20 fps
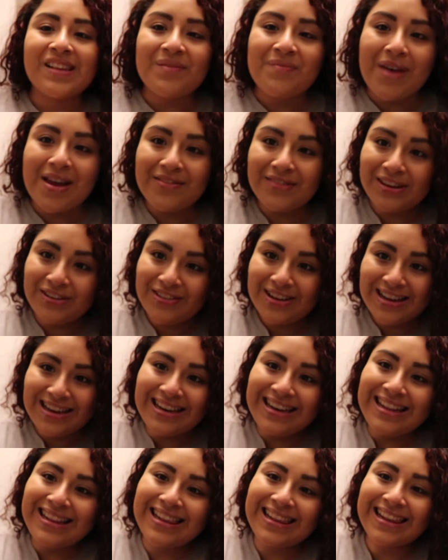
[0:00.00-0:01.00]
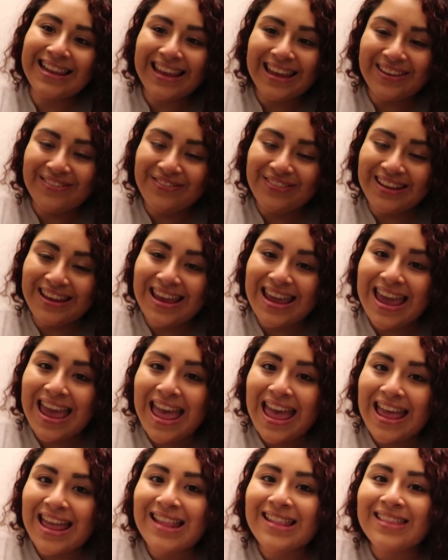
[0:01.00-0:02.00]
up everyone, it's Kimmy
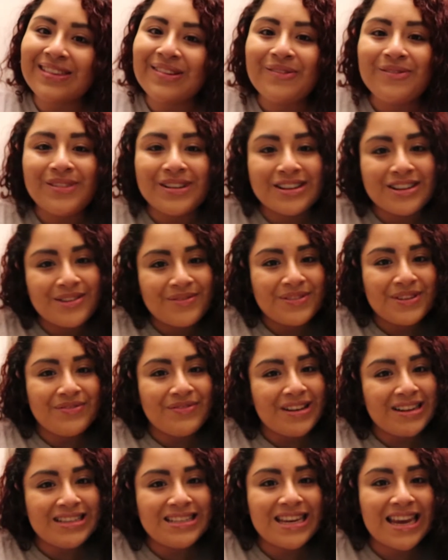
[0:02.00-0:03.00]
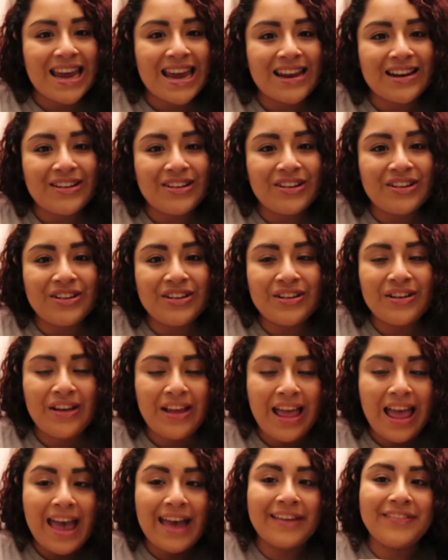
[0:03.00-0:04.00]
and welcome to my channel.
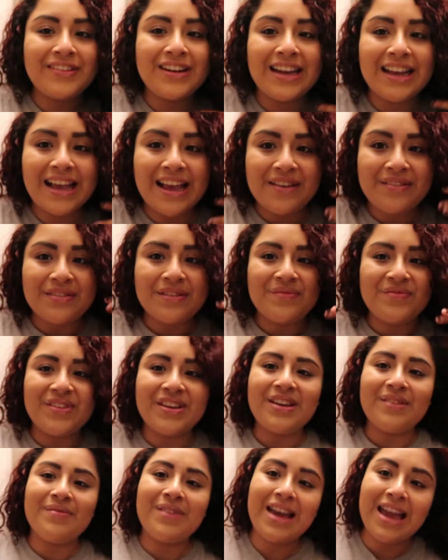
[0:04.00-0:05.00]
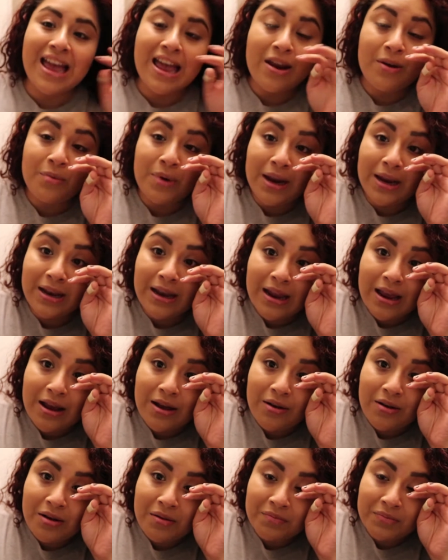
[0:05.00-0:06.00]
I feel like I have something in my eye right
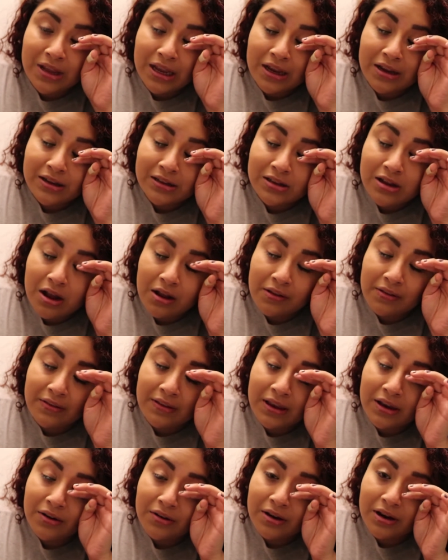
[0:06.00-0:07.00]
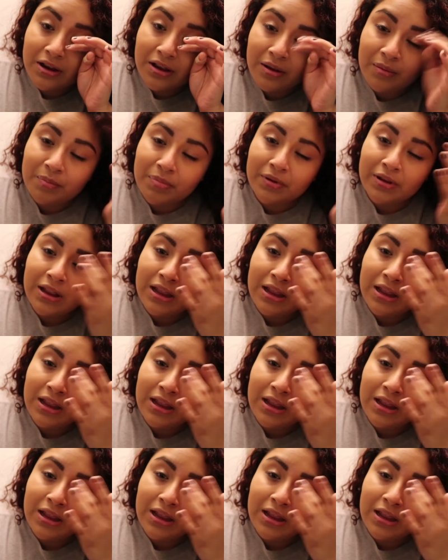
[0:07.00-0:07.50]
now. I'm like all teary up